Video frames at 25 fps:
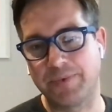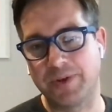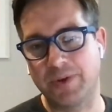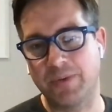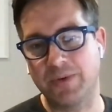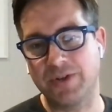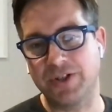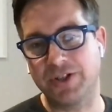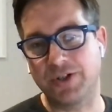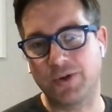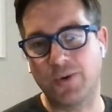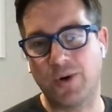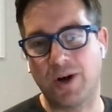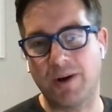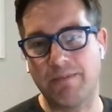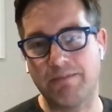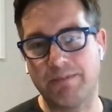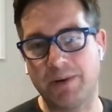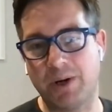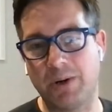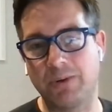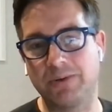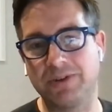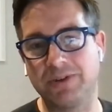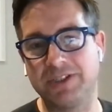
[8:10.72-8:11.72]
which is quite a
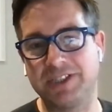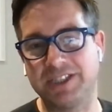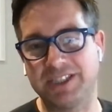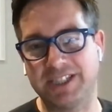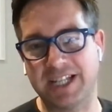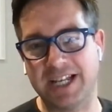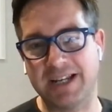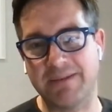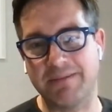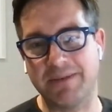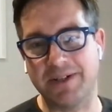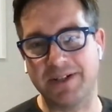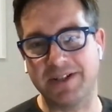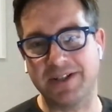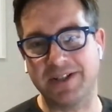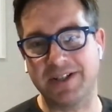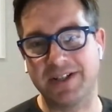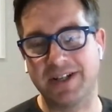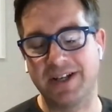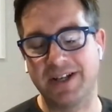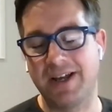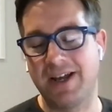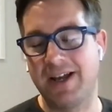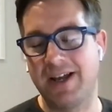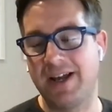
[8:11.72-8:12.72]
bold statement.
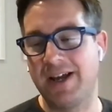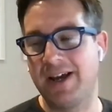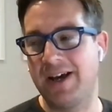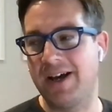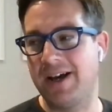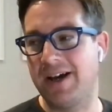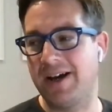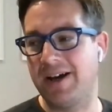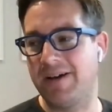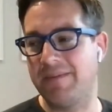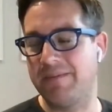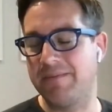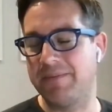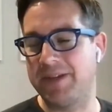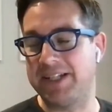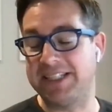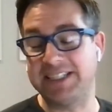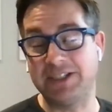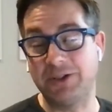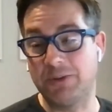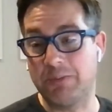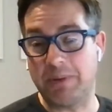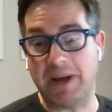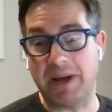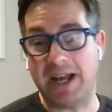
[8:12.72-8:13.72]
They're
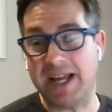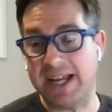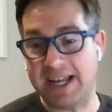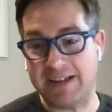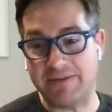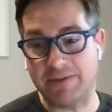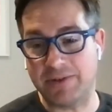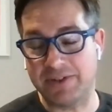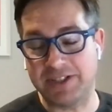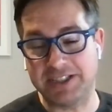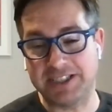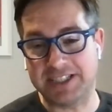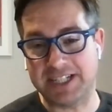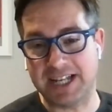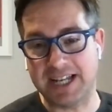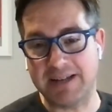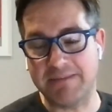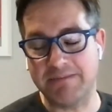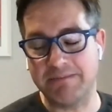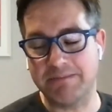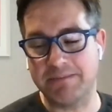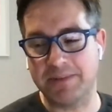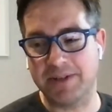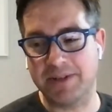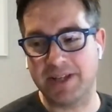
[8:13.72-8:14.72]
still paying everyone the
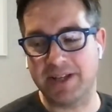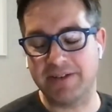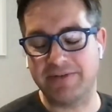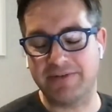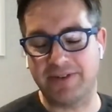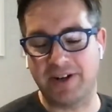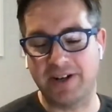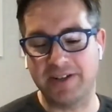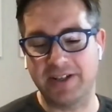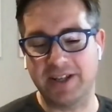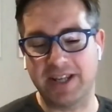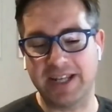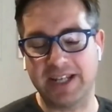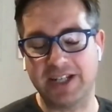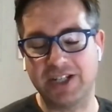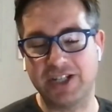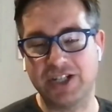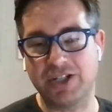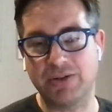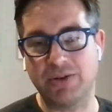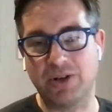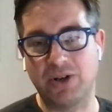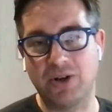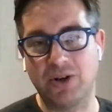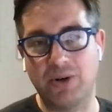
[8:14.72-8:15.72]
same, but they find that they can
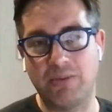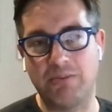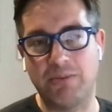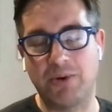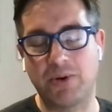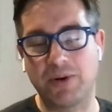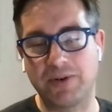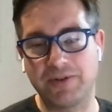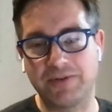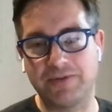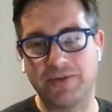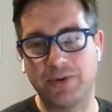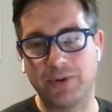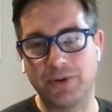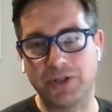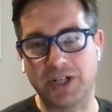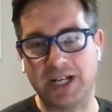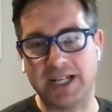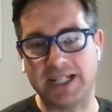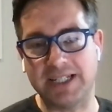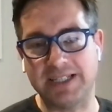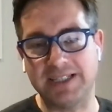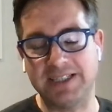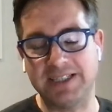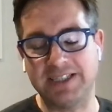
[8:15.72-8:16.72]
do a lot more in 4
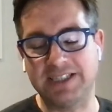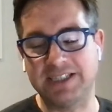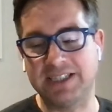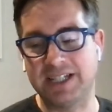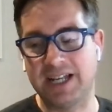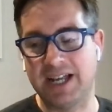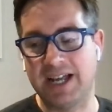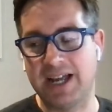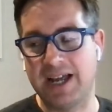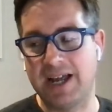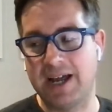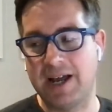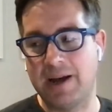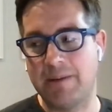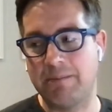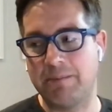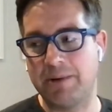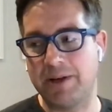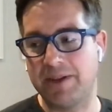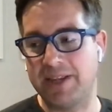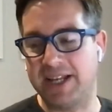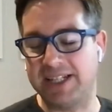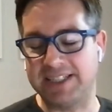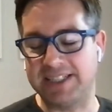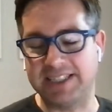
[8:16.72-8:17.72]
days.
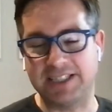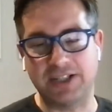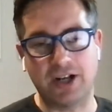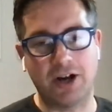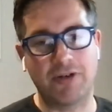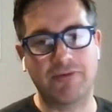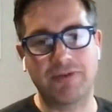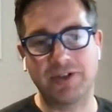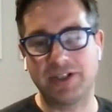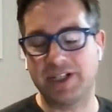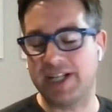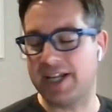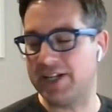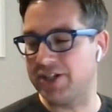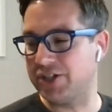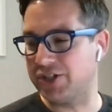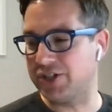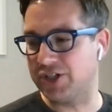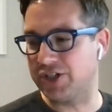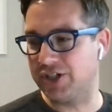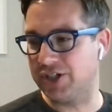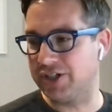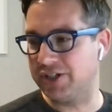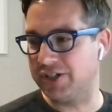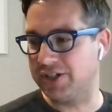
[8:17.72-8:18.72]
But their staff
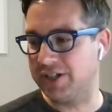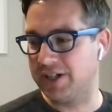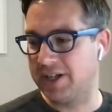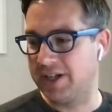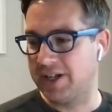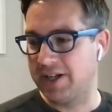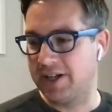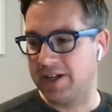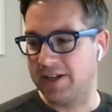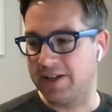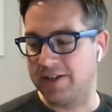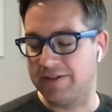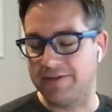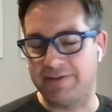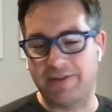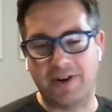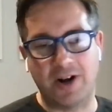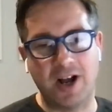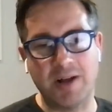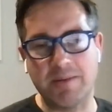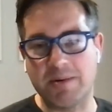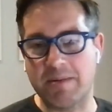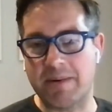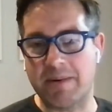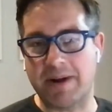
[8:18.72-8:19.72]
retention, the
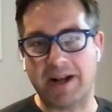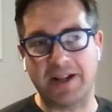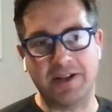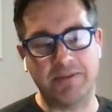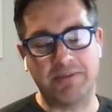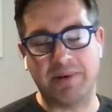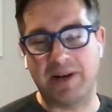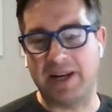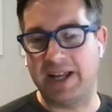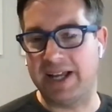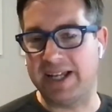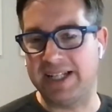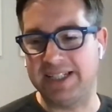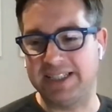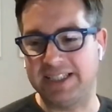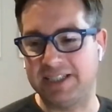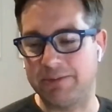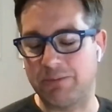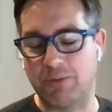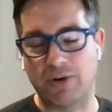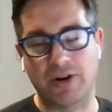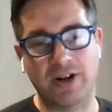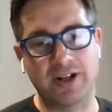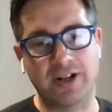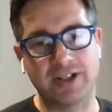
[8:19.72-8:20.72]
vibe about the place, the
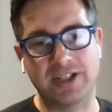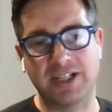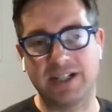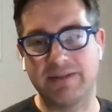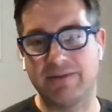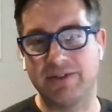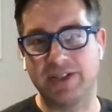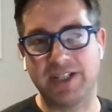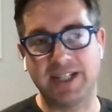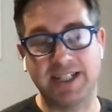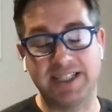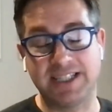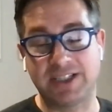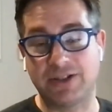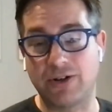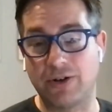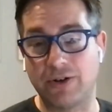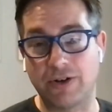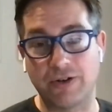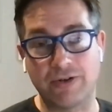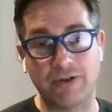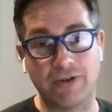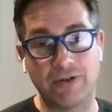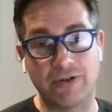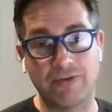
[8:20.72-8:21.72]
productivity has gone
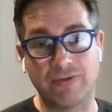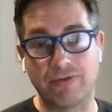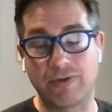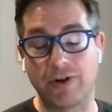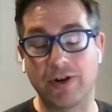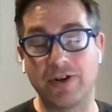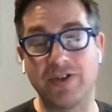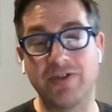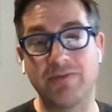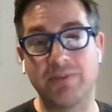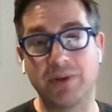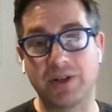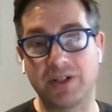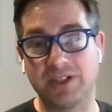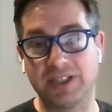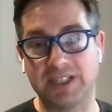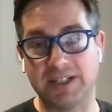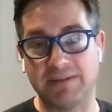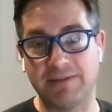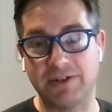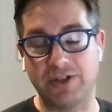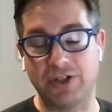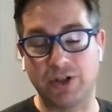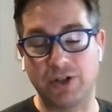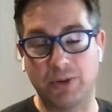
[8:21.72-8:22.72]
through the roof because
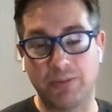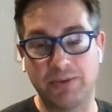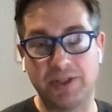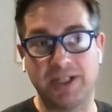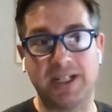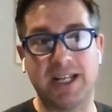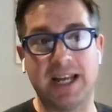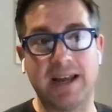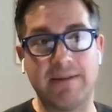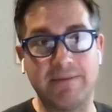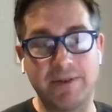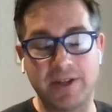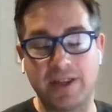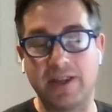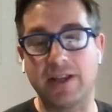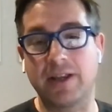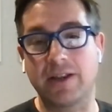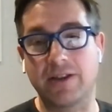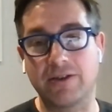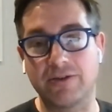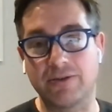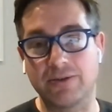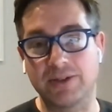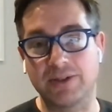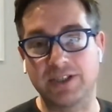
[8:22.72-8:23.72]
they've adopted everything
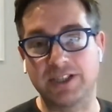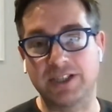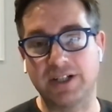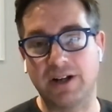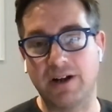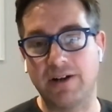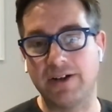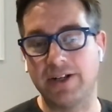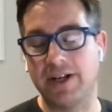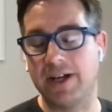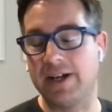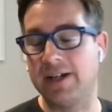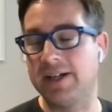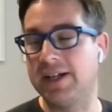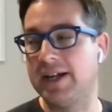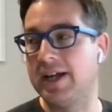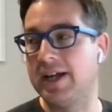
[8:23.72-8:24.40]
through Asana.